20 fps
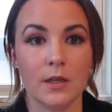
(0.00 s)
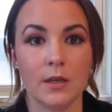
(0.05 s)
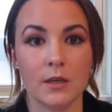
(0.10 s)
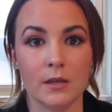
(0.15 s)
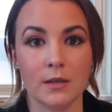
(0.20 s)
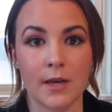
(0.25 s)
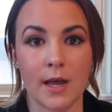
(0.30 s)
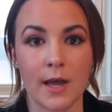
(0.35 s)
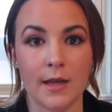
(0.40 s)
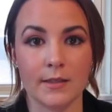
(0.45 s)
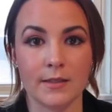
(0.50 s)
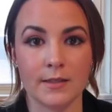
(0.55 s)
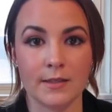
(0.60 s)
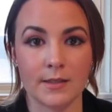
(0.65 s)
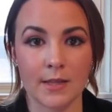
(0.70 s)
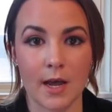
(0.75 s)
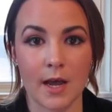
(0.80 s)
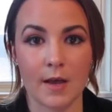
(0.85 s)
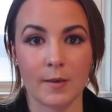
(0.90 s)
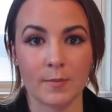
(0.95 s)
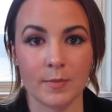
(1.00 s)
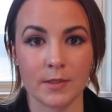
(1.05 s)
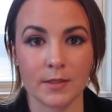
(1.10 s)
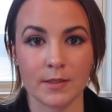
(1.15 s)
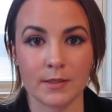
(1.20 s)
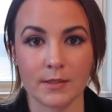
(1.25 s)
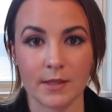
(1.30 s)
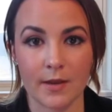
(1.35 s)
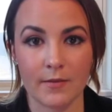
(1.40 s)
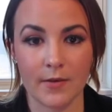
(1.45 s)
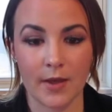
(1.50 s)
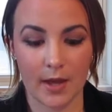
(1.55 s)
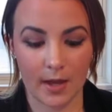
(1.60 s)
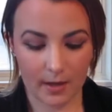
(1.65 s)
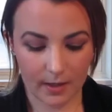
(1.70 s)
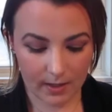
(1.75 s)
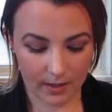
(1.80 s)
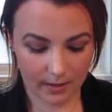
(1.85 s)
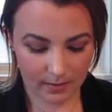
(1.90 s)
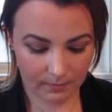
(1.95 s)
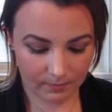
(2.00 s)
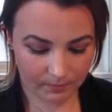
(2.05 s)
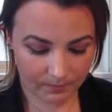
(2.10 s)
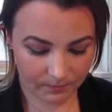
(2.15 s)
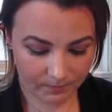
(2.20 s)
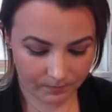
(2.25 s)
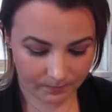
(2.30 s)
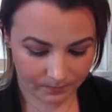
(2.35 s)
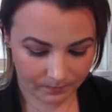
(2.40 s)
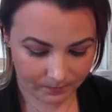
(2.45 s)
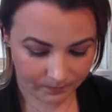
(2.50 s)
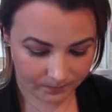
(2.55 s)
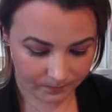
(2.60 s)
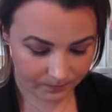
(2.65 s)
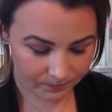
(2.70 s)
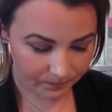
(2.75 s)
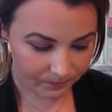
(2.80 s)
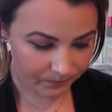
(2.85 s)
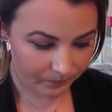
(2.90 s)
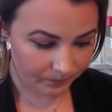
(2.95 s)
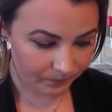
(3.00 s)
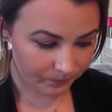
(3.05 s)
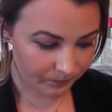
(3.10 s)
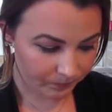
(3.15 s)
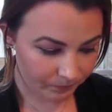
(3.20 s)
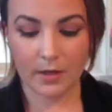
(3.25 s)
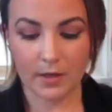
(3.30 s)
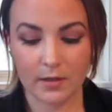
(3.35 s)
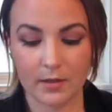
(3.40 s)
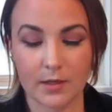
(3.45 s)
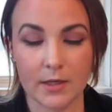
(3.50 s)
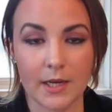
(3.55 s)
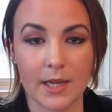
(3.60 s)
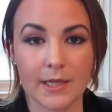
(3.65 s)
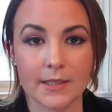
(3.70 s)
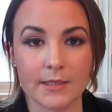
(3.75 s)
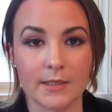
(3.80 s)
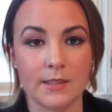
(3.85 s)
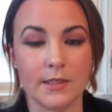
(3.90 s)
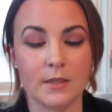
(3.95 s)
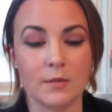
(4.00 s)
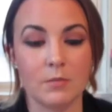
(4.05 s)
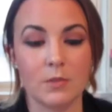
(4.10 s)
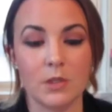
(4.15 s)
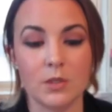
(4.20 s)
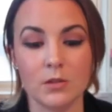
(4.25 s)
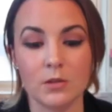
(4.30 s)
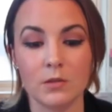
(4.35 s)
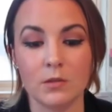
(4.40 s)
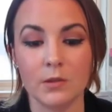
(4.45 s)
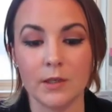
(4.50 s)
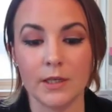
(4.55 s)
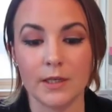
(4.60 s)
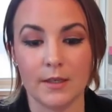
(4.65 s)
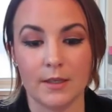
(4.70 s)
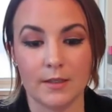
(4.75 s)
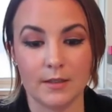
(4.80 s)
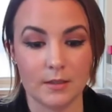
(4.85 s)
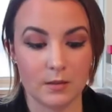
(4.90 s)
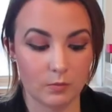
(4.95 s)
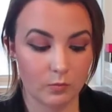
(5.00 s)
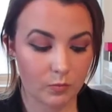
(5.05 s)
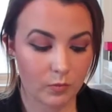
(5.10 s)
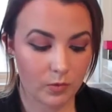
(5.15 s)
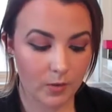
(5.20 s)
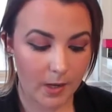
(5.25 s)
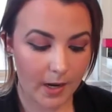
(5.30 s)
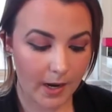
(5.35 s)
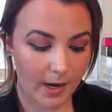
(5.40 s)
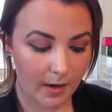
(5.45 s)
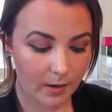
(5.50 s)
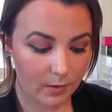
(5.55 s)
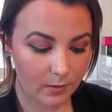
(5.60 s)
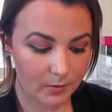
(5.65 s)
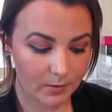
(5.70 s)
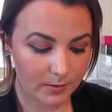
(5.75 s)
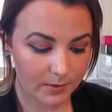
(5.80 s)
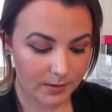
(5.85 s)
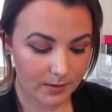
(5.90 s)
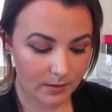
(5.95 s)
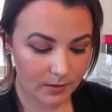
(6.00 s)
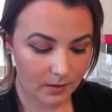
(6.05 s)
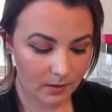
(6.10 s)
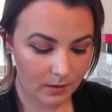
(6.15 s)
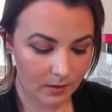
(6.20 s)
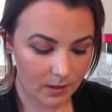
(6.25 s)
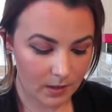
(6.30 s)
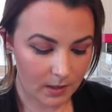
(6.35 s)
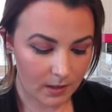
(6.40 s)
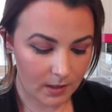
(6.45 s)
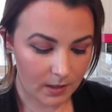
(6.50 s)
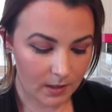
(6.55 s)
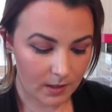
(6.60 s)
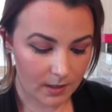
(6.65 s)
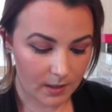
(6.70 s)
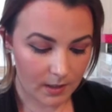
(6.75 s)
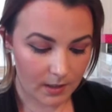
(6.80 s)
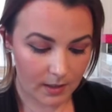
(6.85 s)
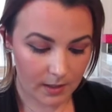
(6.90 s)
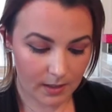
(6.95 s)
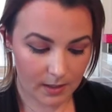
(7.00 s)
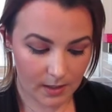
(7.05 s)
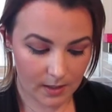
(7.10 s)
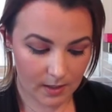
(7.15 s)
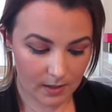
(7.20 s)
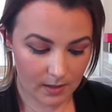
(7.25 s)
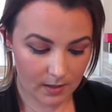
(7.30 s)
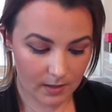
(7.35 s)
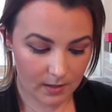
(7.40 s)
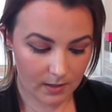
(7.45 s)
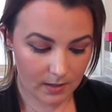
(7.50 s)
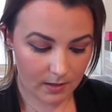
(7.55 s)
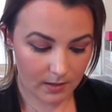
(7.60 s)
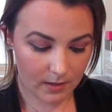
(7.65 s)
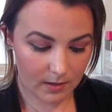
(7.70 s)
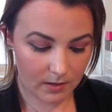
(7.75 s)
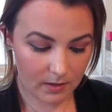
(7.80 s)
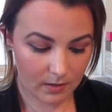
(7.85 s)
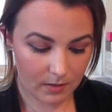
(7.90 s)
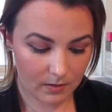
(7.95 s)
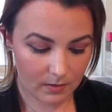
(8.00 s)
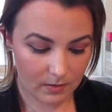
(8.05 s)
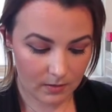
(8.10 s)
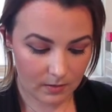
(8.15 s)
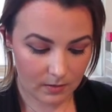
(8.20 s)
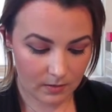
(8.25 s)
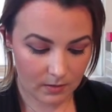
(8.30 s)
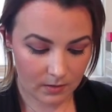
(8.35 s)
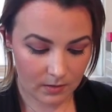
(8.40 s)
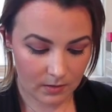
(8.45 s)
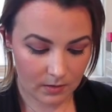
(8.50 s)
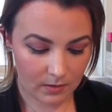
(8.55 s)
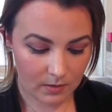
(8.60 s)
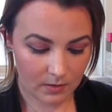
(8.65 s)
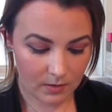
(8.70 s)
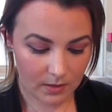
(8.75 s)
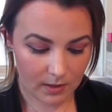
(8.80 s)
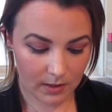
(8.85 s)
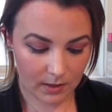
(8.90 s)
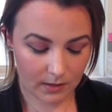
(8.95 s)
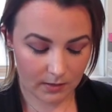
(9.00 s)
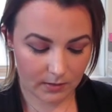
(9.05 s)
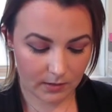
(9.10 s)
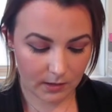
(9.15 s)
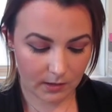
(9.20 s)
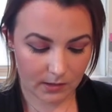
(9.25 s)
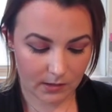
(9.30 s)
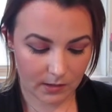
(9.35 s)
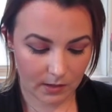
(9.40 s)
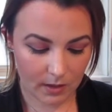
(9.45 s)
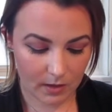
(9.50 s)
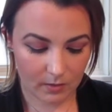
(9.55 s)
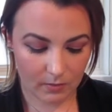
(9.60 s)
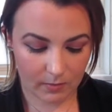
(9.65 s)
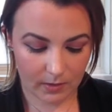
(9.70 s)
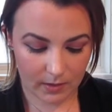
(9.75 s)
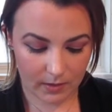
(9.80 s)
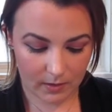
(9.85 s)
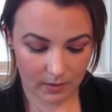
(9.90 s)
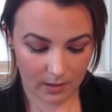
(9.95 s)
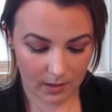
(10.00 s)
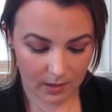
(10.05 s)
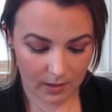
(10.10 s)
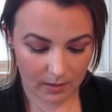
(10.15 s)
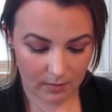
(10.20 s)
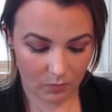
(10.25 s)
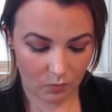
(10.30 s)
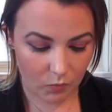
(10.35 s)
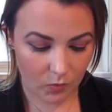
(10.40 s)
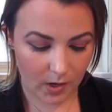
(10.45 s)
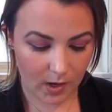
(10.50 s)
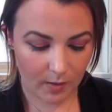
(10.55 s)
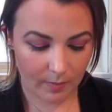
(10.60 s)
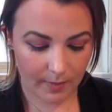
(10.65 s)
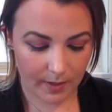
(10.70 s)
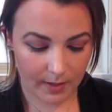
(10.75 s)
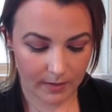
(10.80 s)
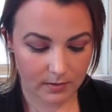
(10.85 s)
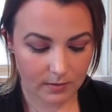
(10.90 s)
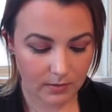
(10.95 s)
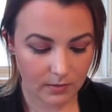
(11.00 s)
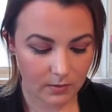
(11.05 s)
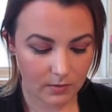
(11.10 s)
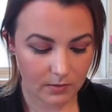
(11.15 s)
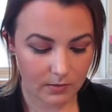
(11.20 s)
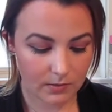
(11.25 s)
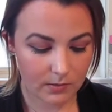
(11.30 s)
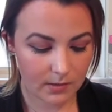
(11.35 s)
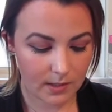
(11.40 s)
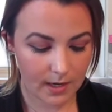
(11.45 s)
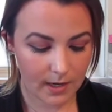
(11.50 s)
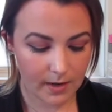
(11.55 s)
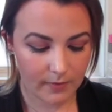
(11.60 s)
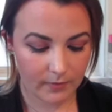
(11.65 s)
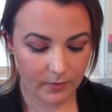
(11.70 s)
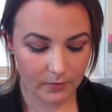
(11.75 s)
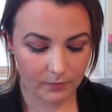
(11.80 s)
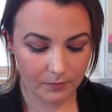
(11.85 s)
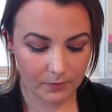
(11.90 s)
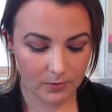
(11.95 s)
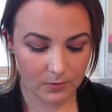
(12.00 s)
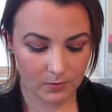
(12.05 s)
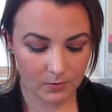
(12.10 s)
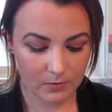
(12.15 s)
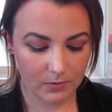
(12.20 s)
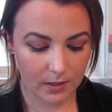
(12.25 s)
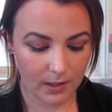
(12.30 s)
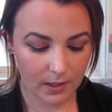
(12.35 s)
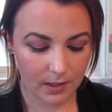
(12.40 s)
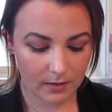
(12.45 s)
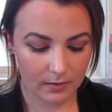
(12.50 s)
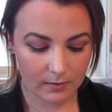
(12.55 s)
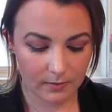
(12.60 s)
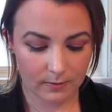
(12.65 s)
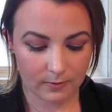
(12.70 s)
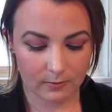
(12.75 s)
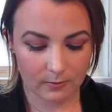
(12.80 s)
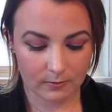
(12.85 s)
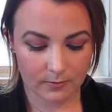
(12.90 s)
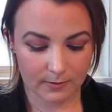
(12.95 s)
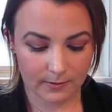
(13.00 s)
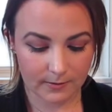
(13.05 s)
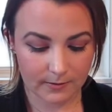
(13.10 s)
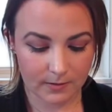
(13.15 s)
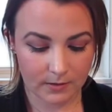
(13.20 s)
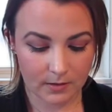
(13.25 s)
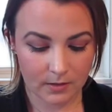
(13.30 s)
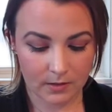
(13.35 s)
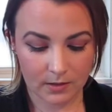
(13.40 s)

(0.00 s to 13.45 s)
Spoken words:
non-stop since I've had it. Okay, the next thing I'm gonna do is brows. And I guess I'll start with brow pencils. I have a few that I use.